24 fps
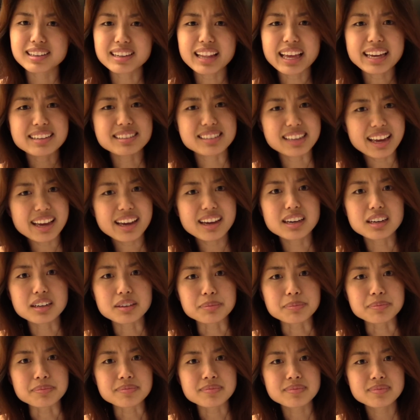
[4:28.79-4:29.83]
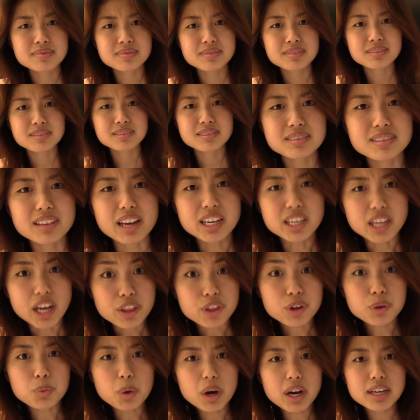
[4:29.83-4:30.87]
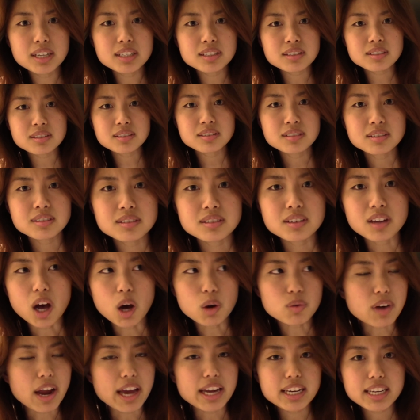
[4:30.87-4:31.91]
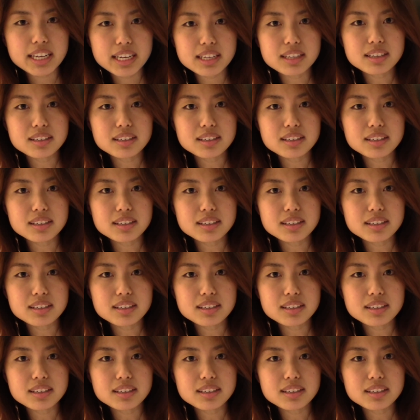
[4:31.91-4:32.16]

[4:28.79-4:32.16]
Like, damn, another one already?